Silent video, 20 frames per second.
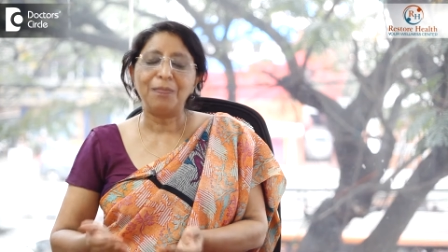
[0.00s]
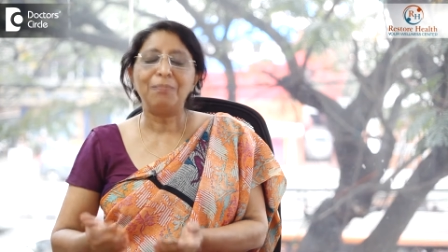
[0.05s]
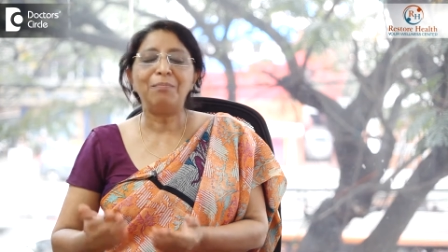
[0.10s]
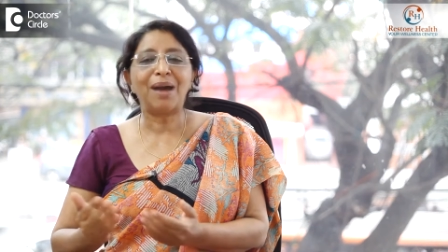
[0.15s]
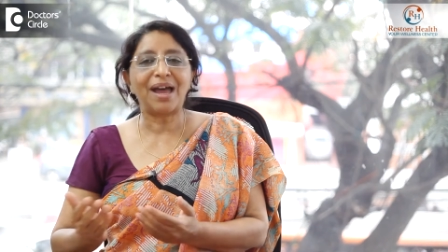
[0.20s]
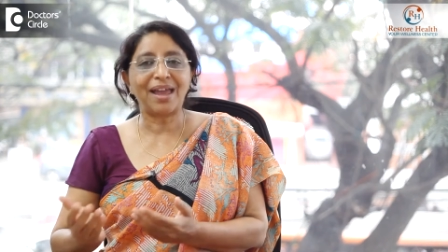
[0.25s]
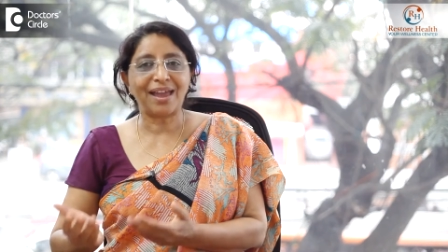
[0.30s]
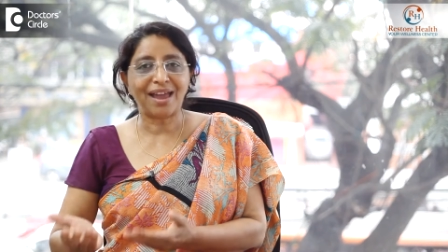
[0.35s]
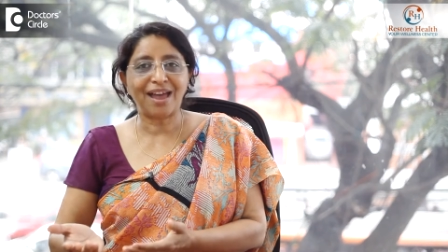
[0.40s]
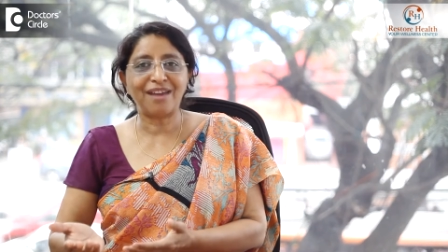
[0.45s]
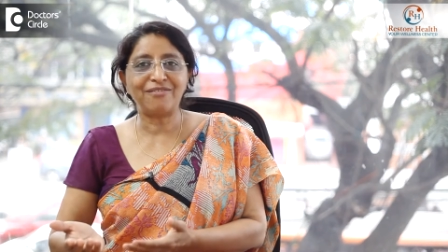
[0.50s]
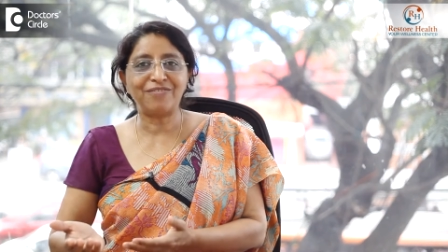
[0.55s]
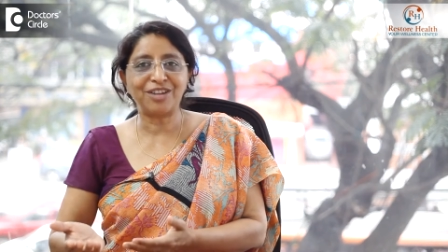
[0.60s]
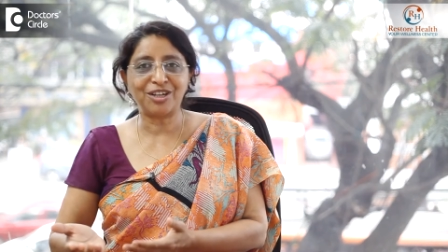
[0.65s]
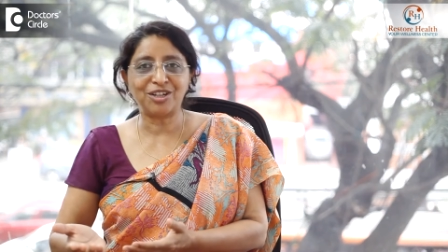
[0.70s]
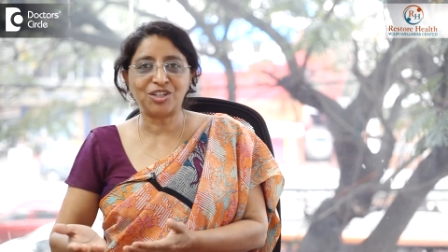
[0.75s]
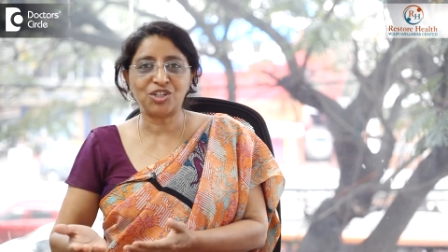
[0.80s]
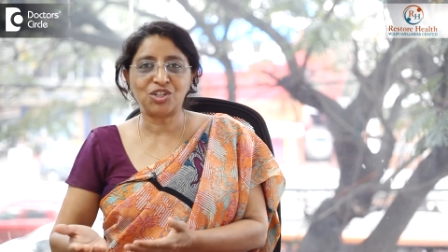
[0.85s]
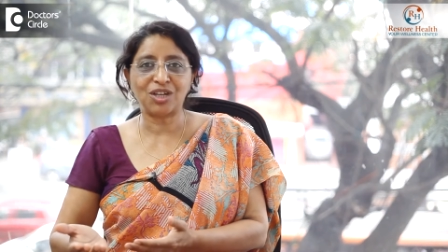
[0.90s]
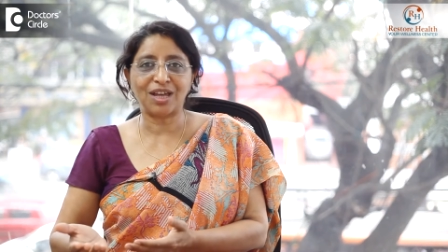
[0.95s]
by
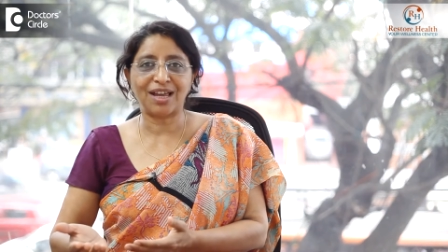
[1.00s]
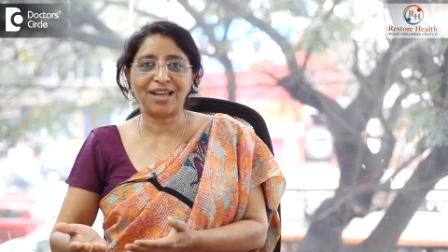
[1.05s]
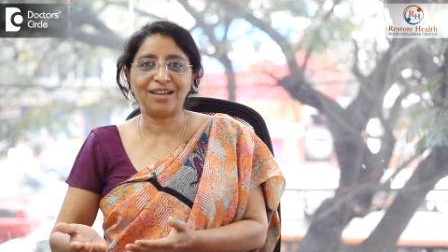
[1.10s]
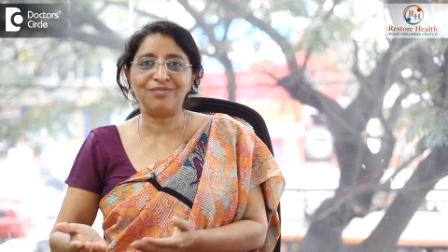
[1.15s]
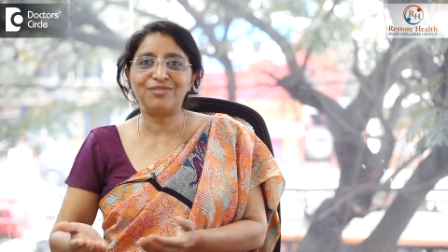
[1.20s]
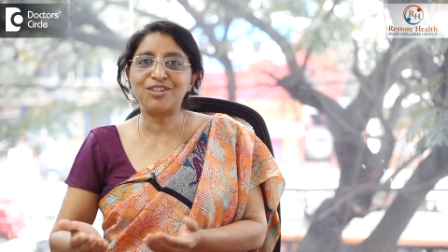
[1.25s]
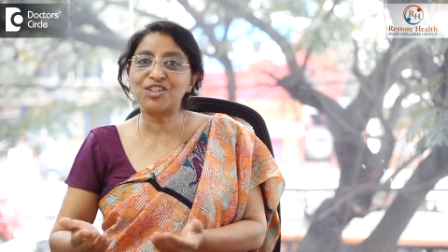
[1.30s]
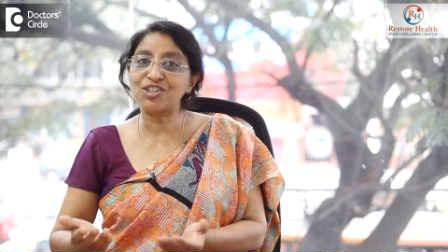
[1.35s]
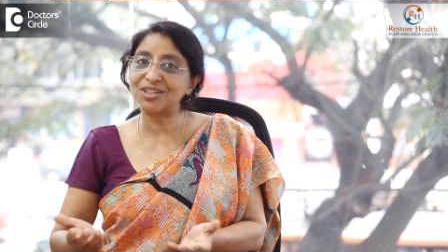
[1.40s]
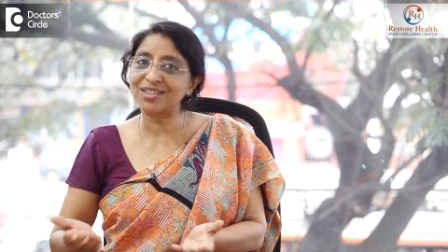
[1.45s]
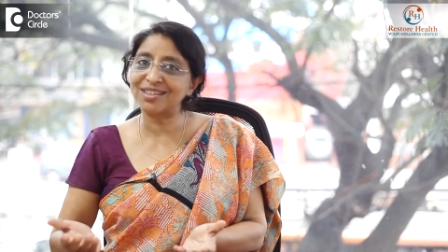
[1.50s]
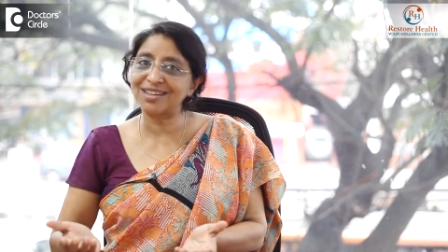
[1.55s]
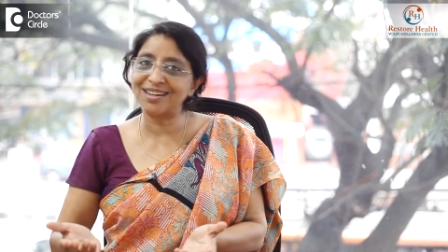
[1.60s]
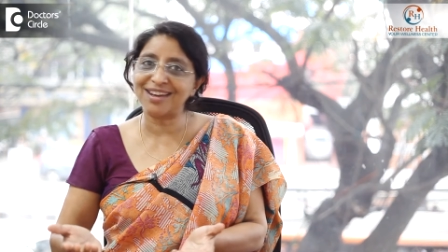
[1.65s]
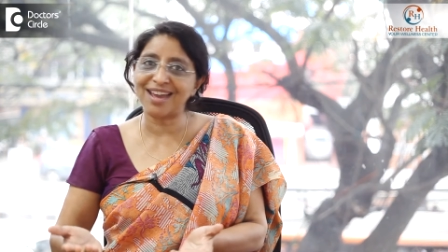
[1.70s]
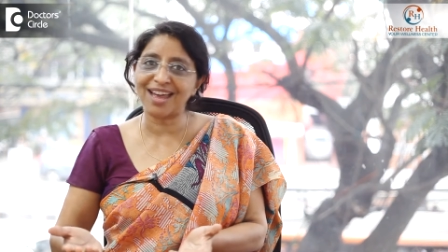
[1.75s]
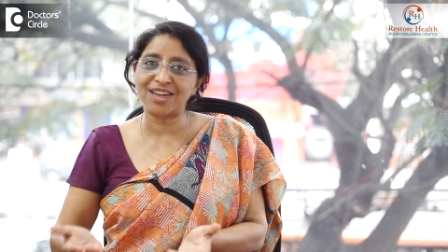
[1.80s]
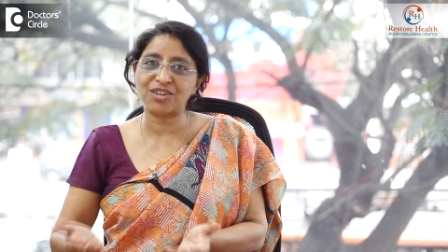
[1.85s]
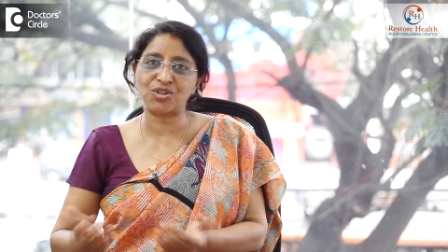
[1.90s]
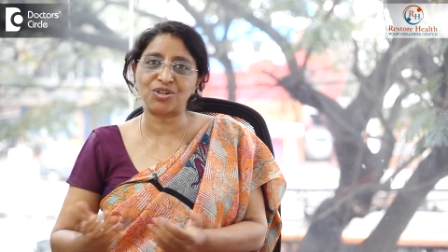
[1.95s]
having a child, which is a
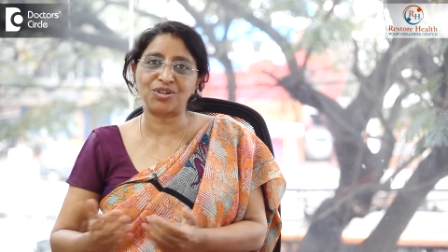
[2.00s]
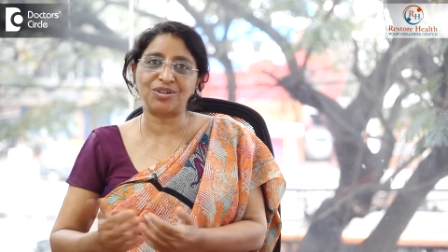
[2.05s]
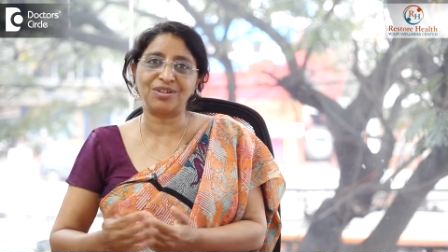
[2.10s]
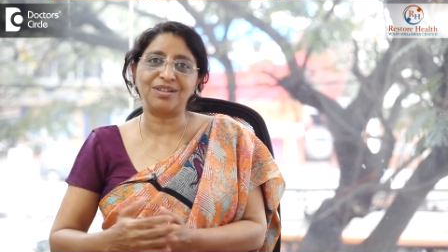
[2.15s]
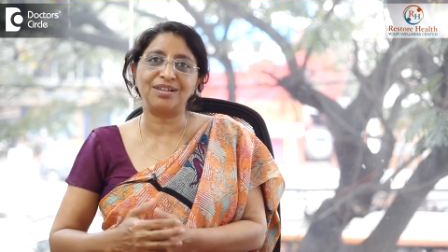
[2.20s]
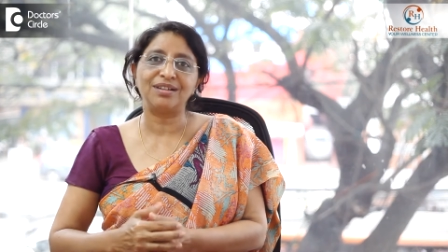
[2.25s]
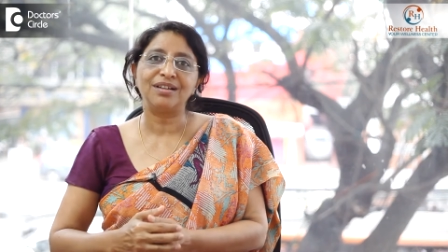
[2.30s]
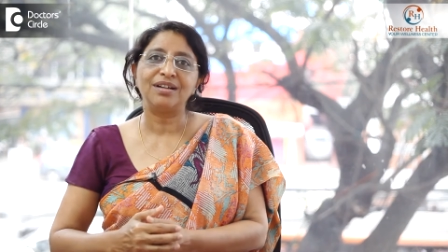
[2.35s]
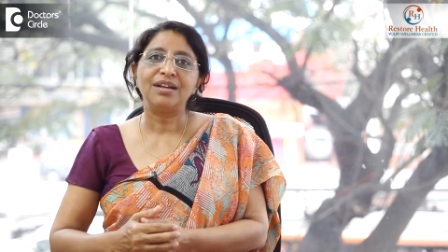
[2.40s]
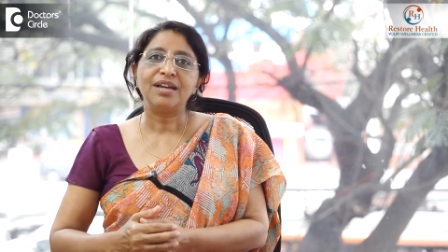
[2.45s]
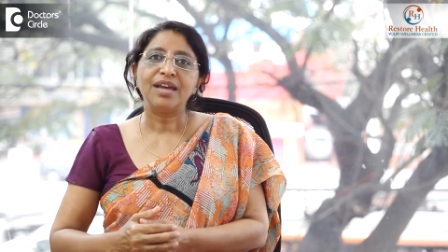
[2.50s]
natural.